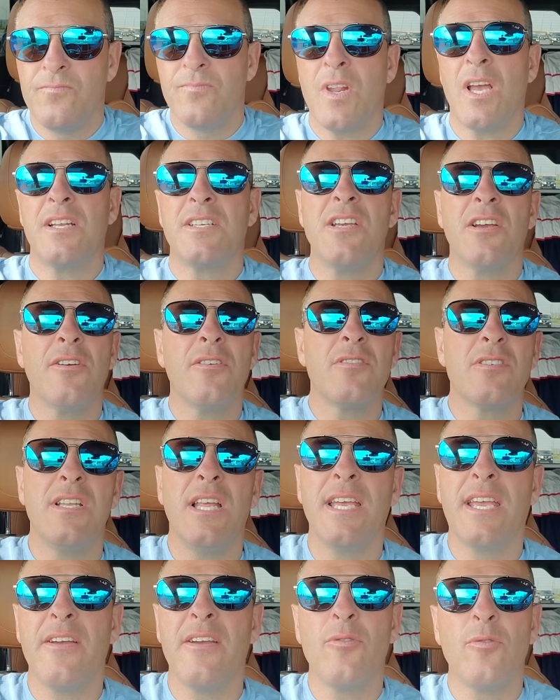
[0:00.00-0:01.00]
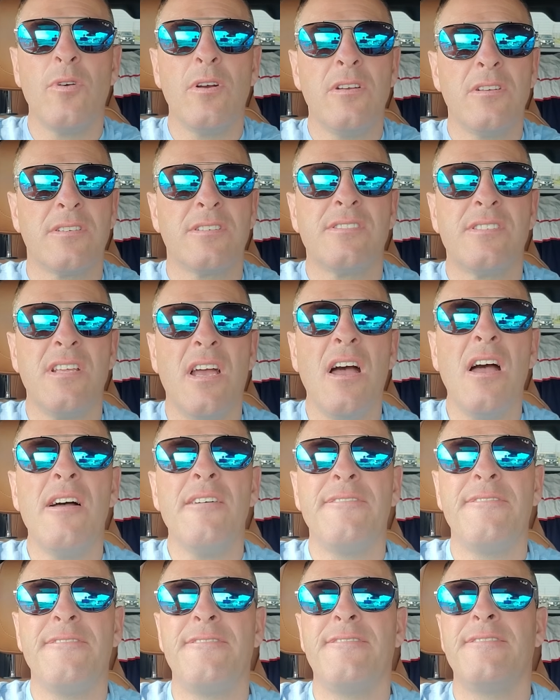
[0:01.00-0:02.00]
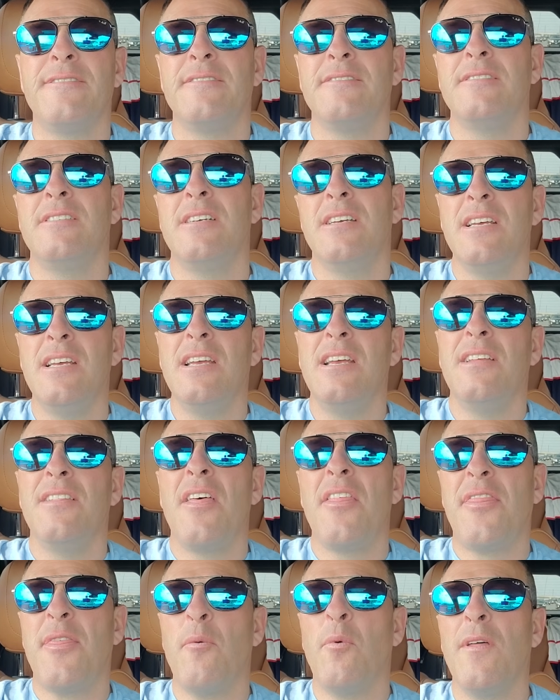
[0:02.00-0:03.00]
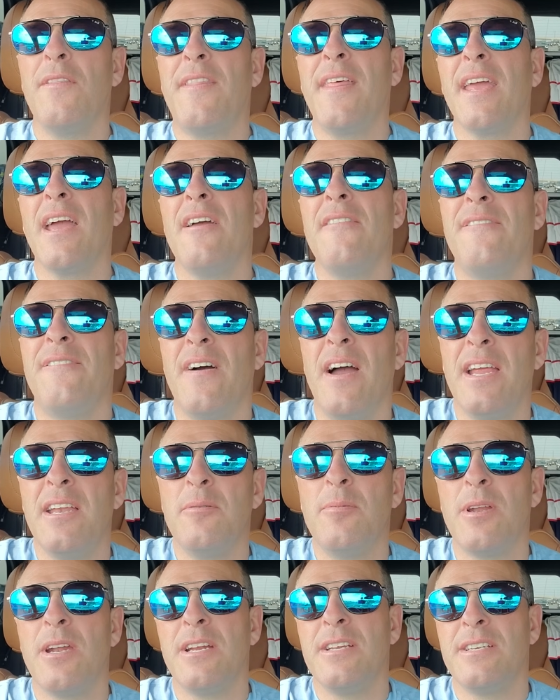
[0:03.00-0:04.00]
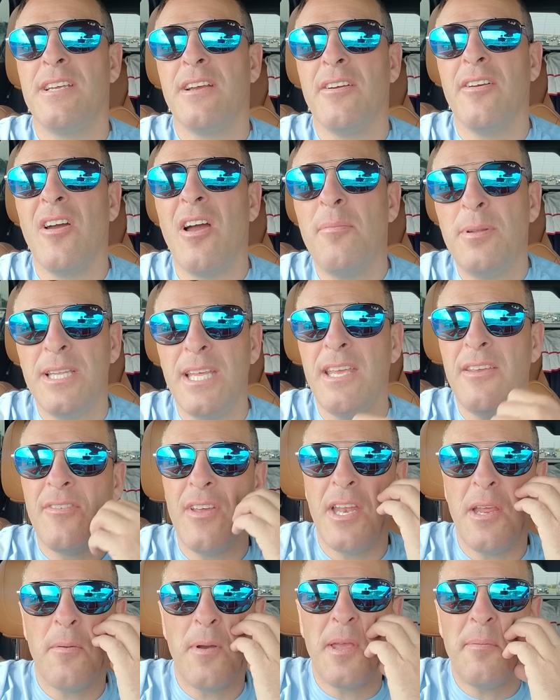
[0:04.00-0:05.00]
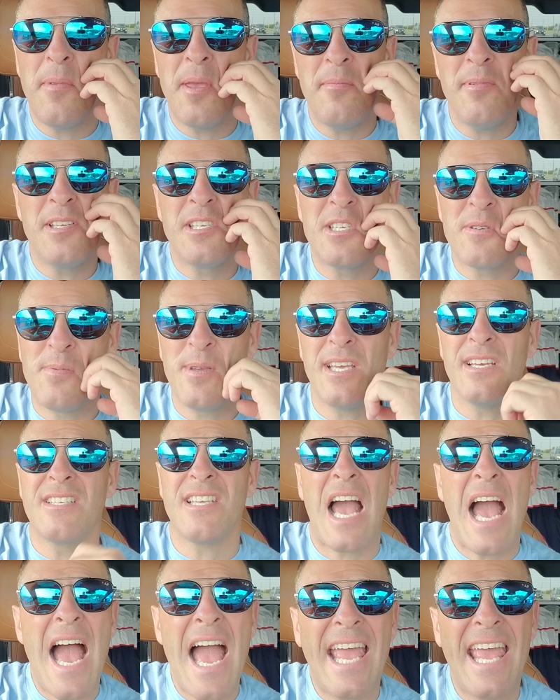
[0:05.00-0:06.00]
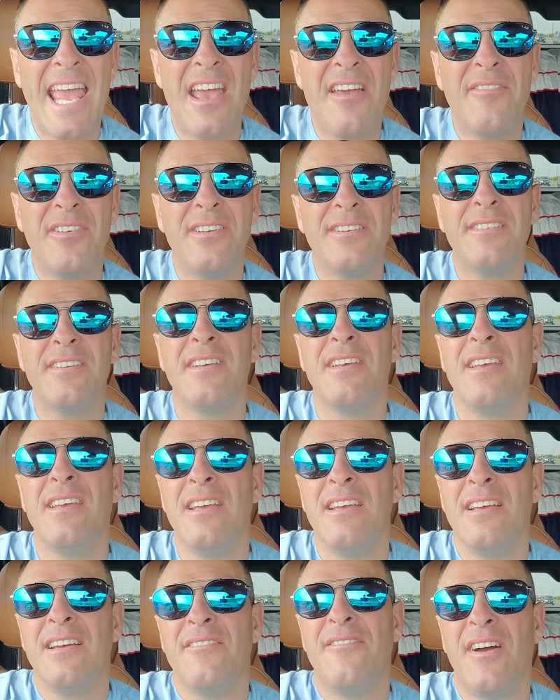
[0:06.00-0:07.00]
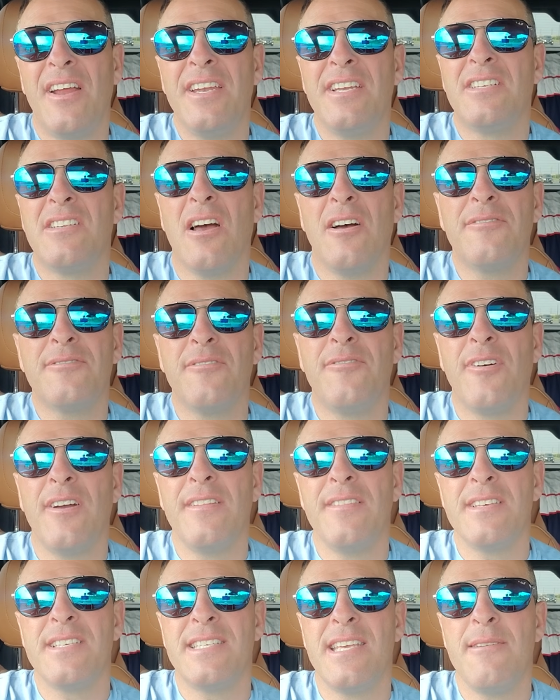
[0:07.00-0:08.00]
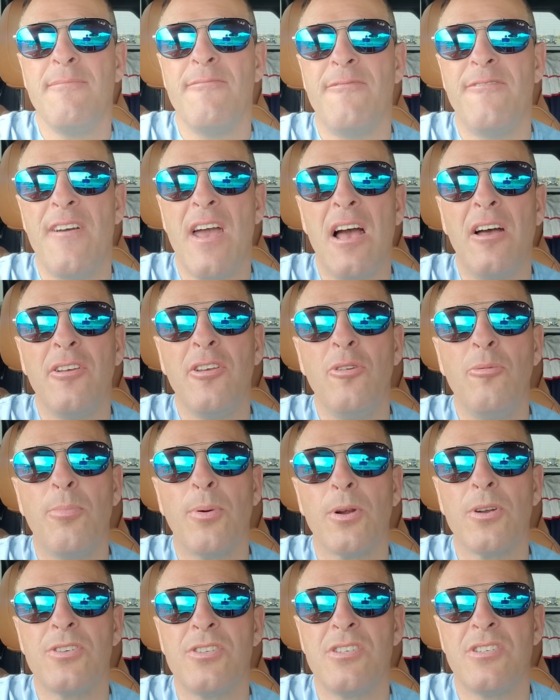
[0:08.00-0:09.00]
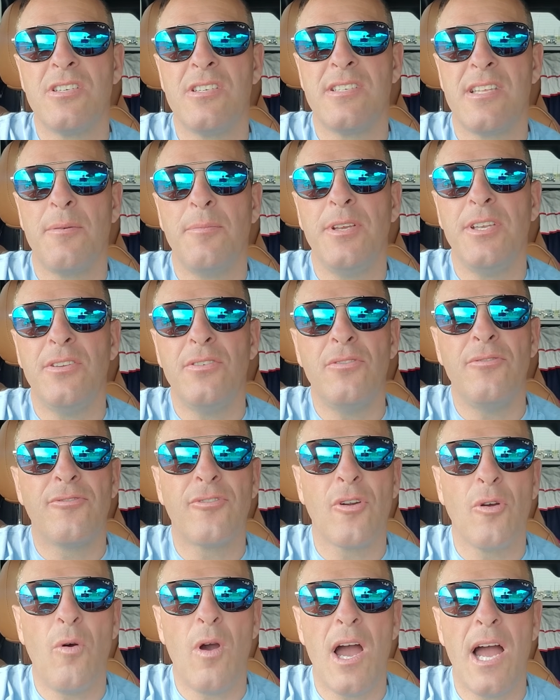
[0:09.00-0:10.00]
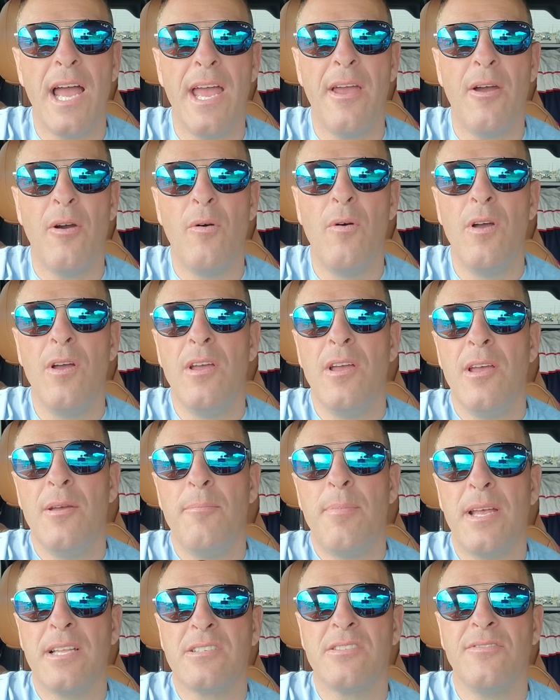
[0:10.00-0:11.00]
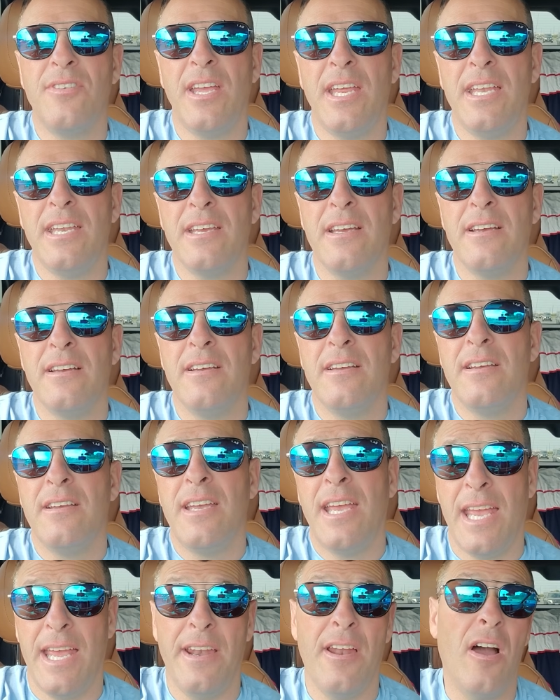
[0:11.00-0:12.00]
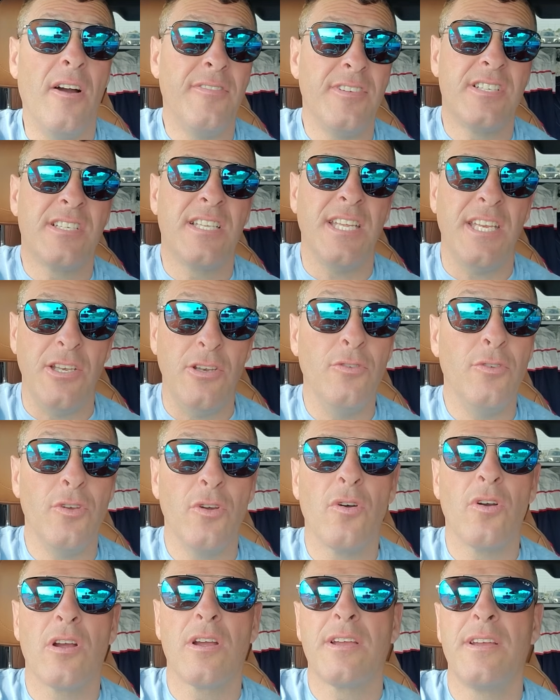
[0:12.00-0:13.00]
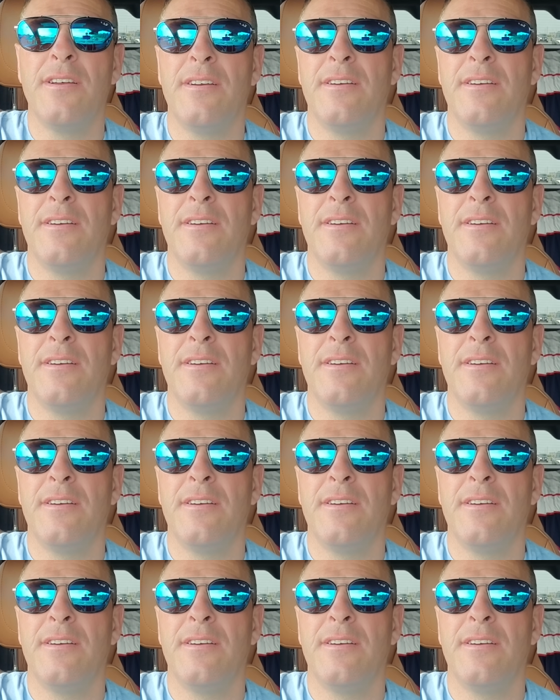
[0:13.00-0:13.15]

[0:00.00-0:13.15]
Ontario's like everywhere else. Tough. The one thing I find about Ontario, I believe anyway, maybe just because I haven't, find it tough to find the same value purchases that we do for Ohio, Pennsylvania, and obviously New York.